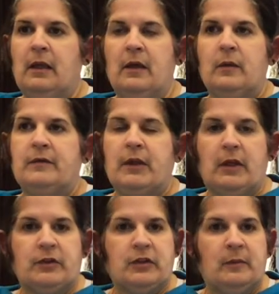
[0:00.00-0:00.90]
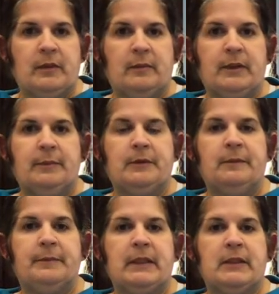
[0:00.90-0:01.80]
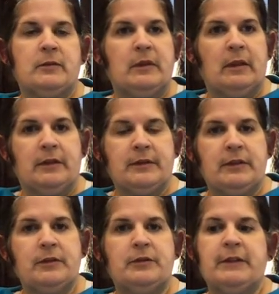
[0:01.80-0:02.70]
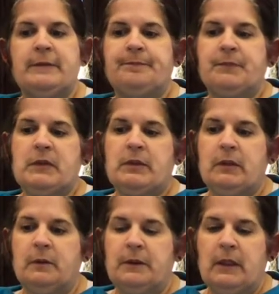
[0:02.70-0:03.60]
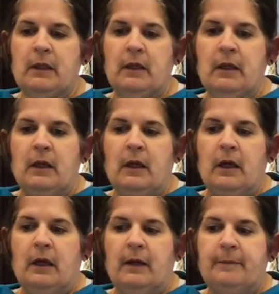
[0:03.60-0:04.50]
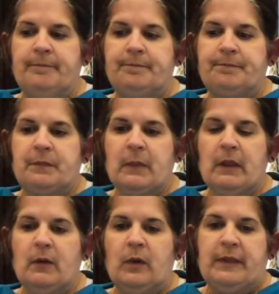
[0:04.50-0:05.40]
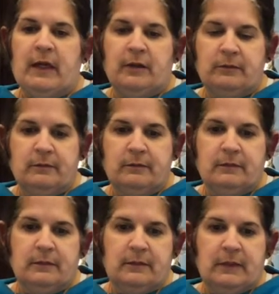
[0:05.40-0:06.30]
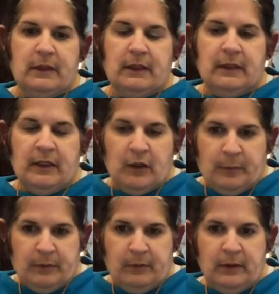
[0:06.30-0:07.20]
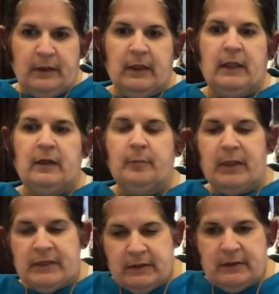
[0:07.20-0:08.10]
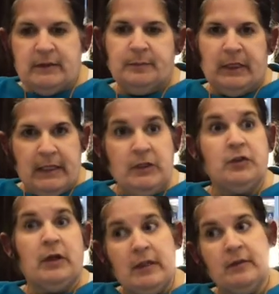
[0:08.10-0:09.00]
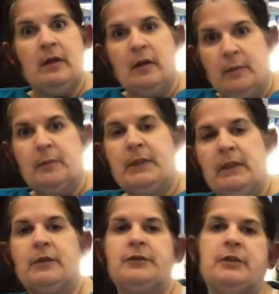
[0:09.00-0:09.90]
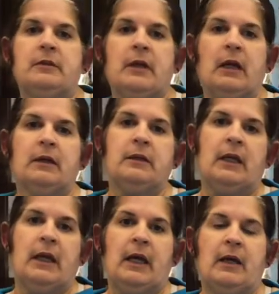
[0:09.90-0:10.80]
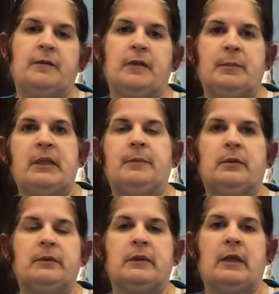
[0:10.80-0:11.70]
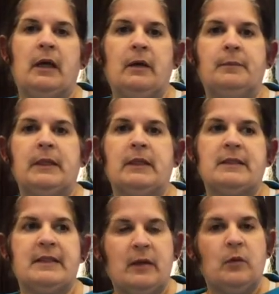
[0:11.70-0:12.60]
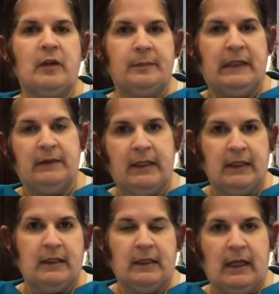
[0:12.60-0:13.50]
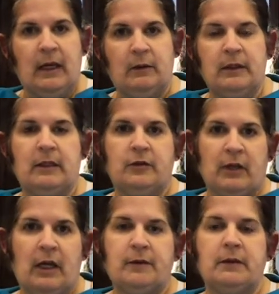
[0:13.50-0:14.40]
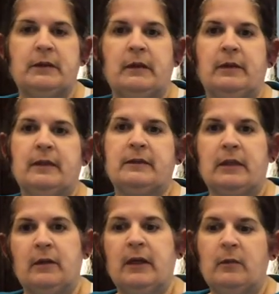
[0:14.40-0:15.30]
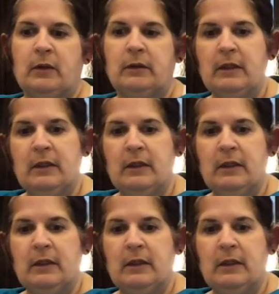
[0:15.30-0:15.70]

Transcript: we've lost so many people because we lost industry. So, um, without an airport and buses, planes, trains, and automobiles, you're not going to have the people to come mm-hmm. because mm-hmm. they want to be able to get in and out and travel. Mm-hmm. You know, it's mm-hmm. like, okay, well,